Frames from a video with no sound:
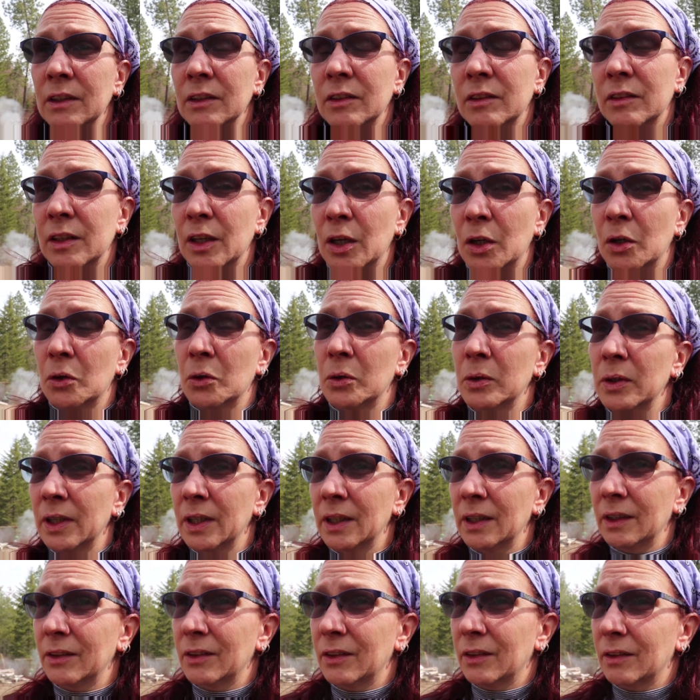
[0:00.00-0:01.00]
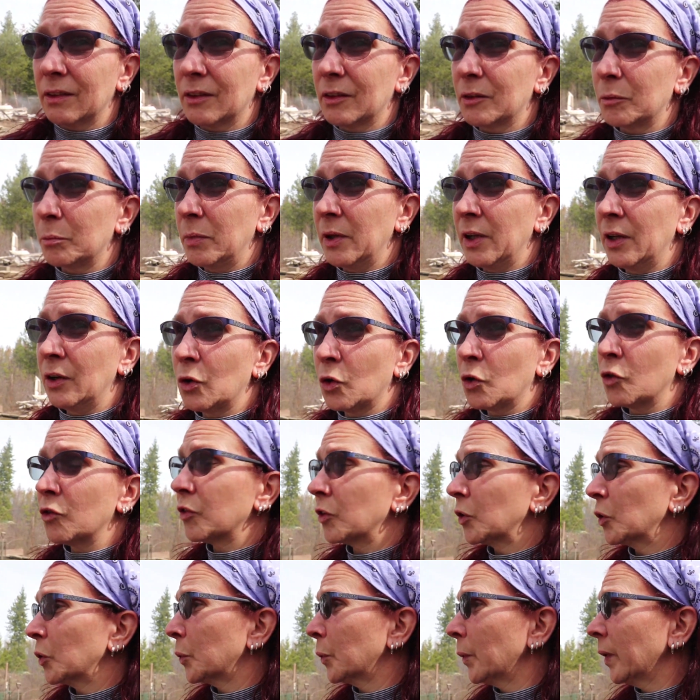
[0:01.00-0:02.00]
so it's been
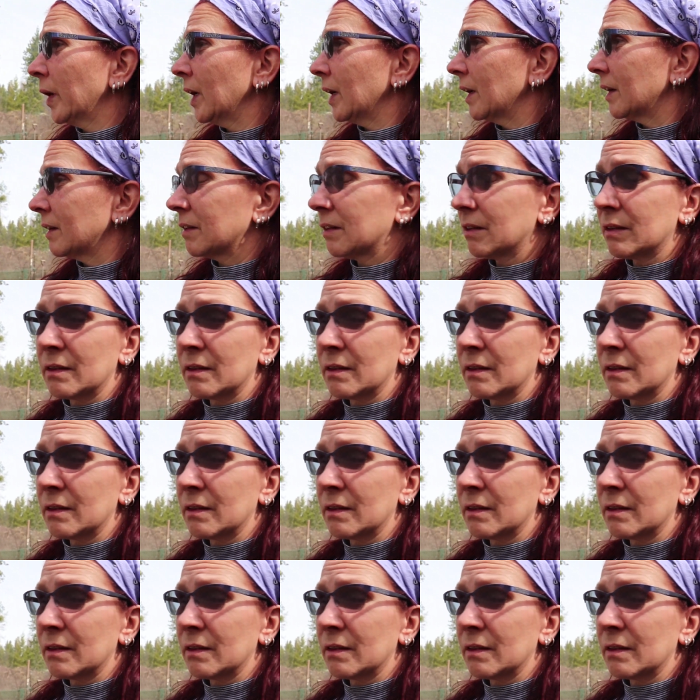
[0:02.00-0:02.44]
over a week,